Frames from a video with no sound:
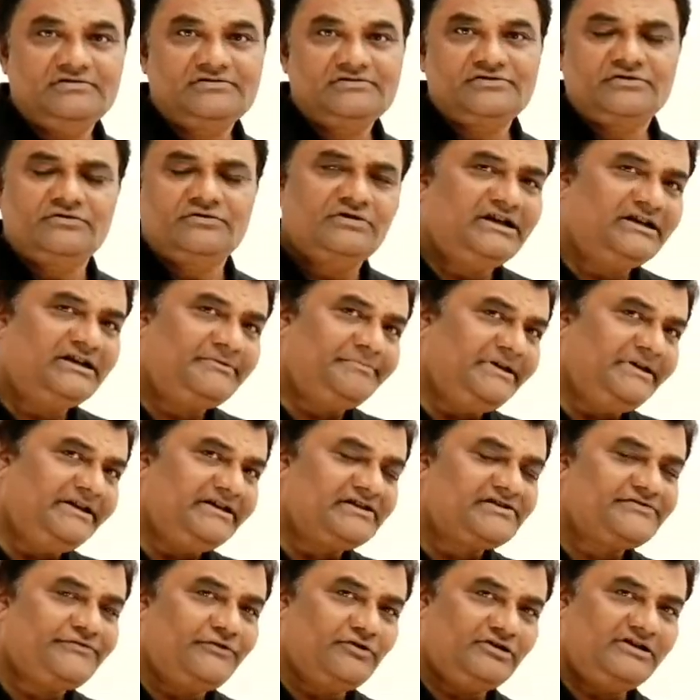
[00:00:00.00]
So it
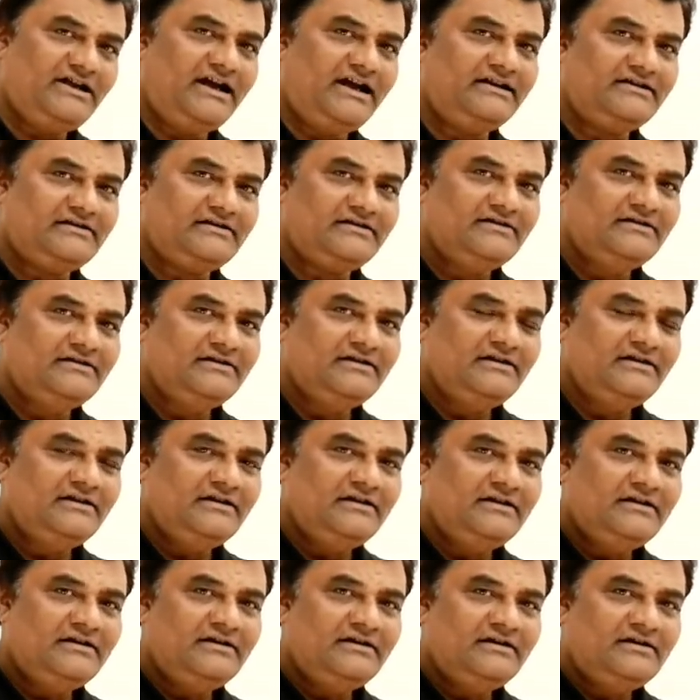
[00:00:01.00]
means for that
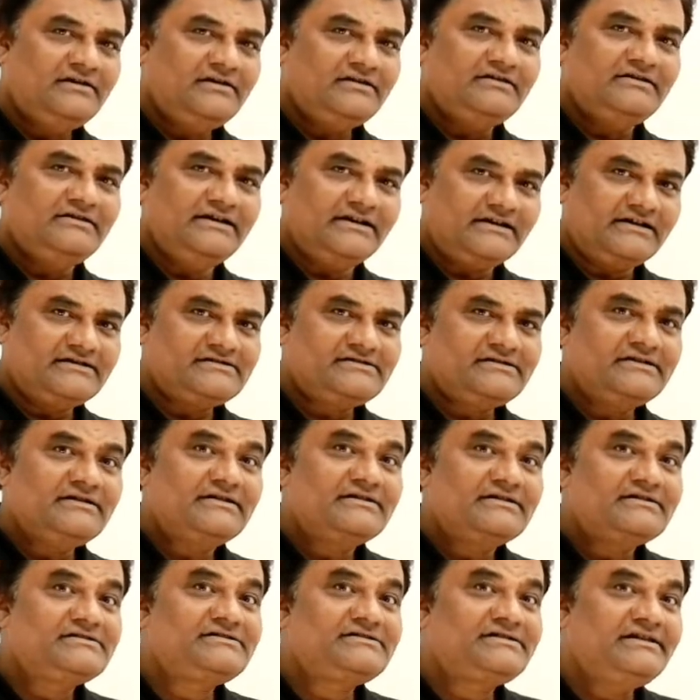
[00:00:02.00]
there is
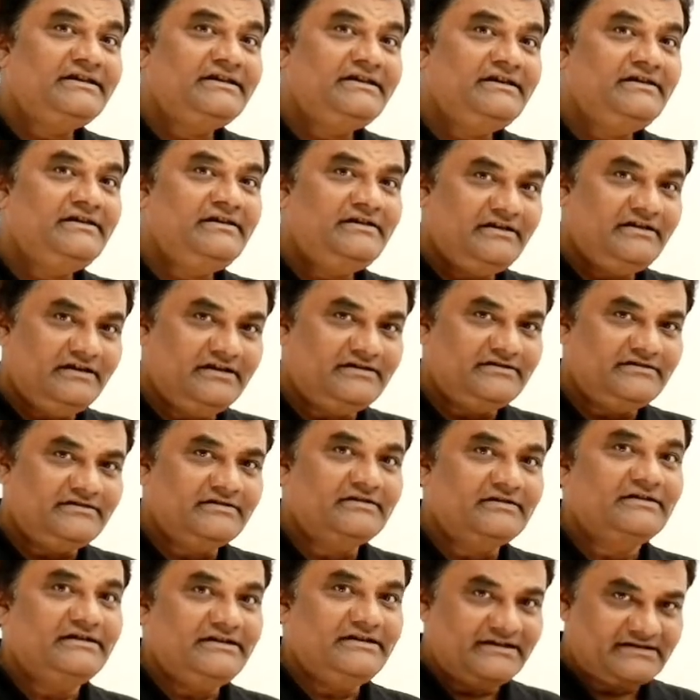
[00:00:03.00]
C
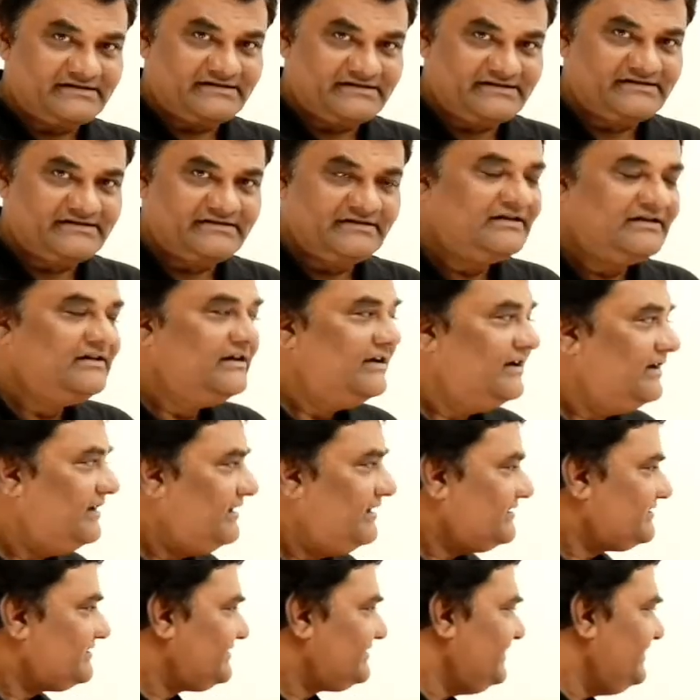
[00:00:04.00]
in, yes,
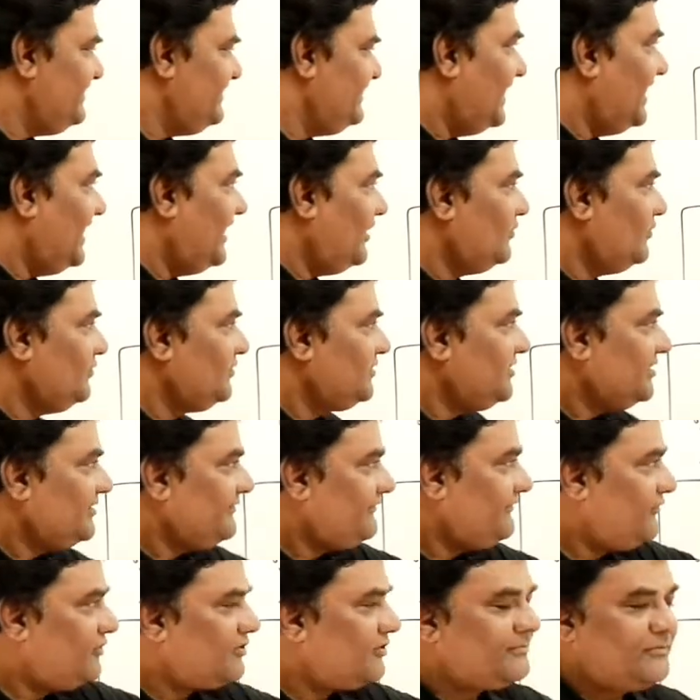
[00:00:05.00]
C
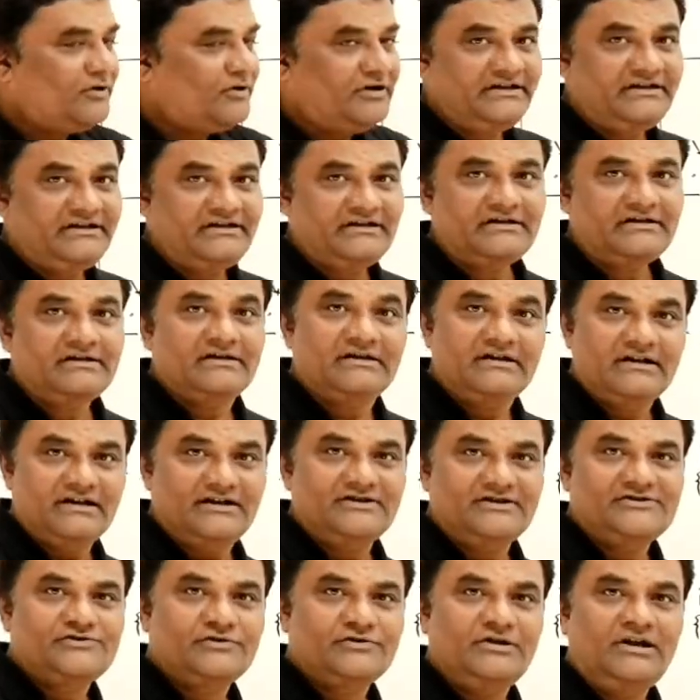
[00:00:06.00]
out for monitor,
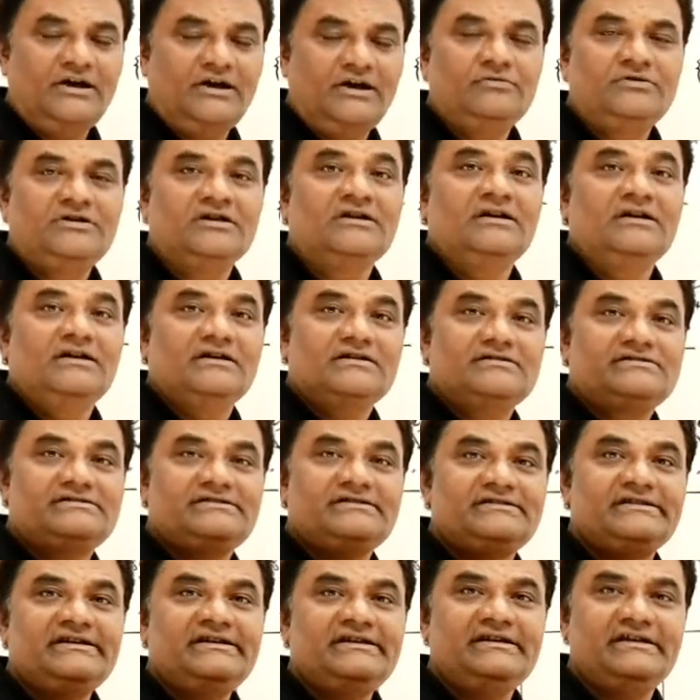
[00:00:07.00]
console out,
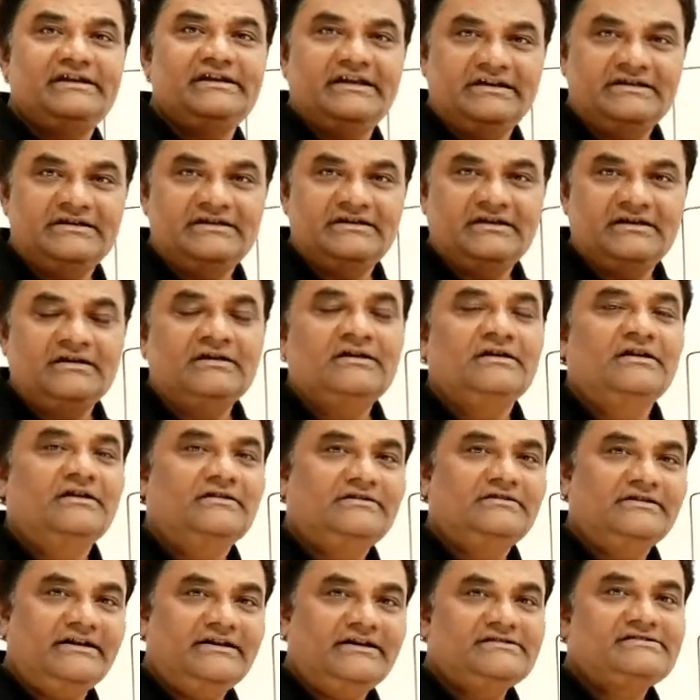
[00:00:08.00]
C in,
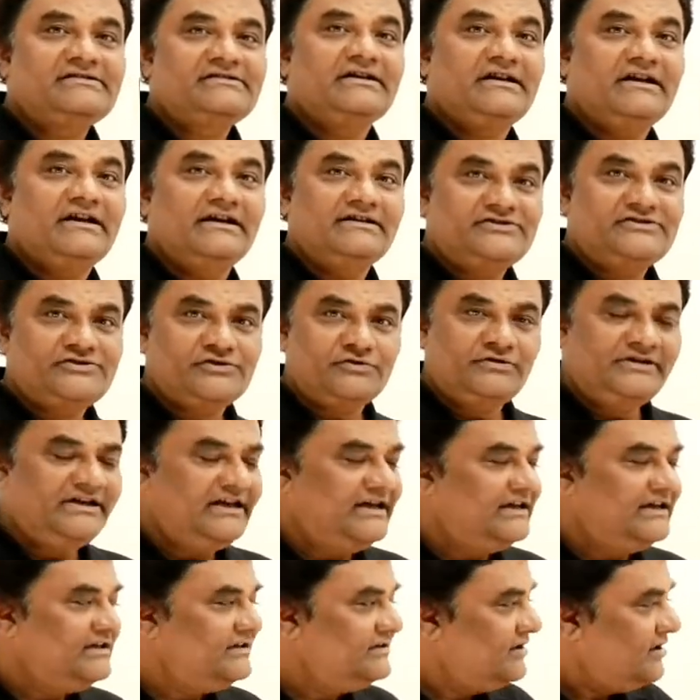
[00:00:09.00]
that is
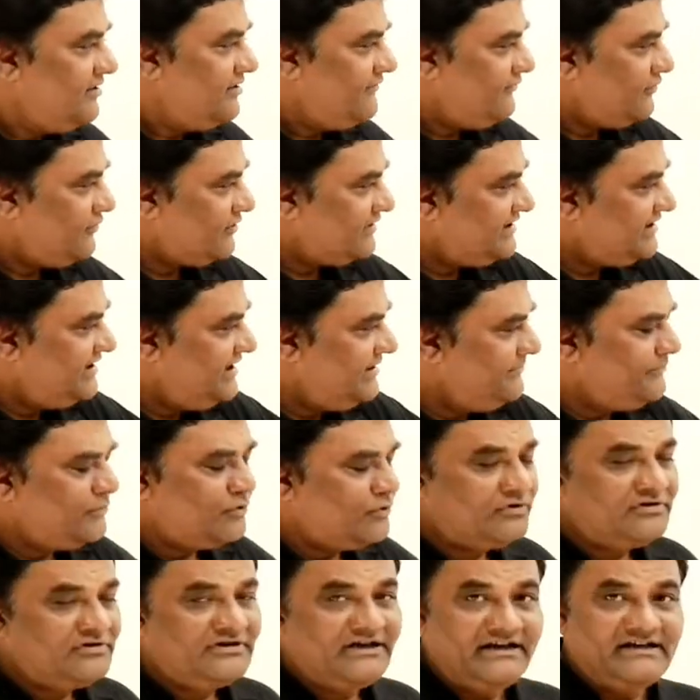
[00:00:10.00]
console in for
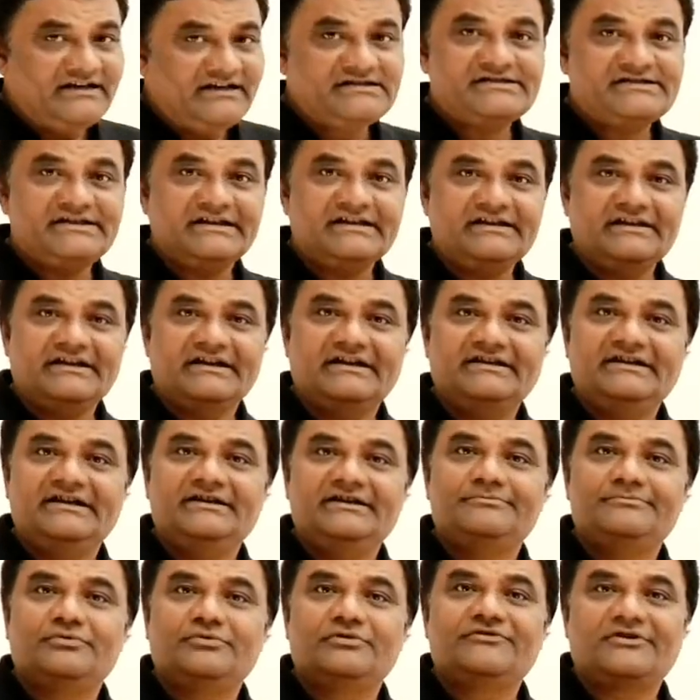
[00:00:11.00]
keyboard, that is taking
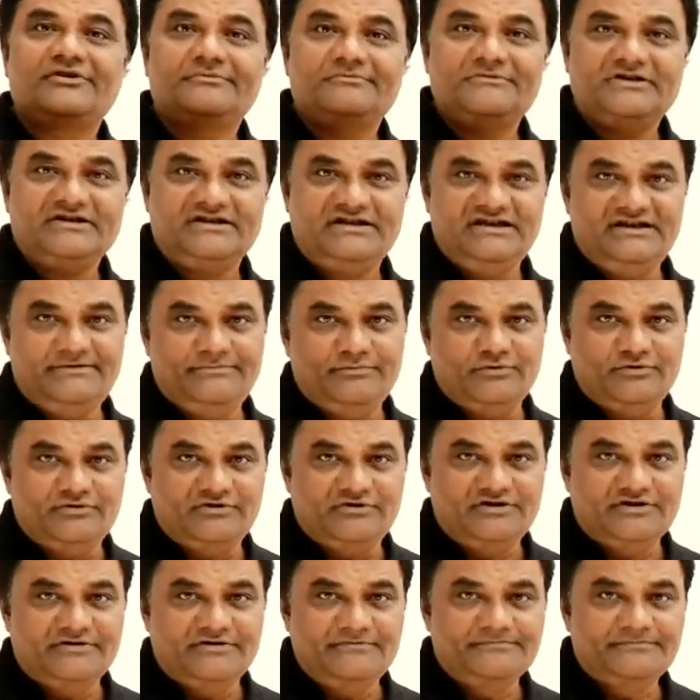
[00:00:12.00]
any input from the
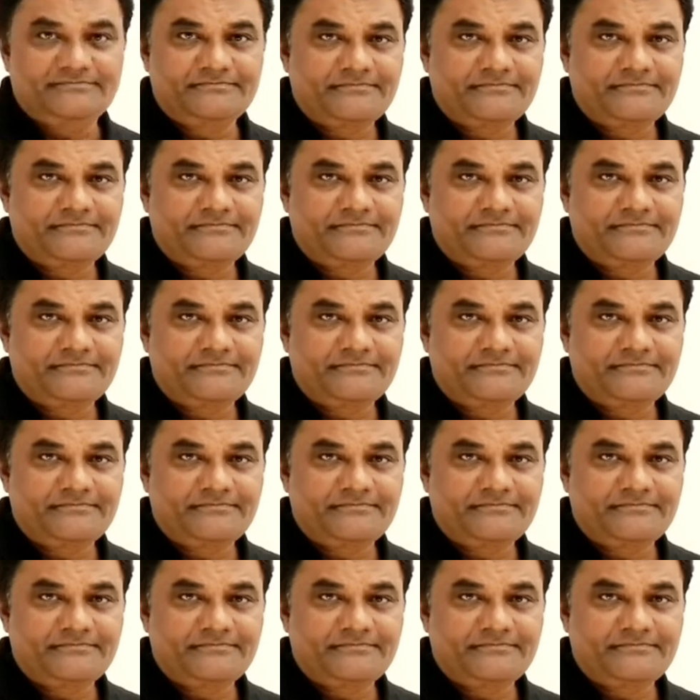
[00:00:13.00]
keyboard.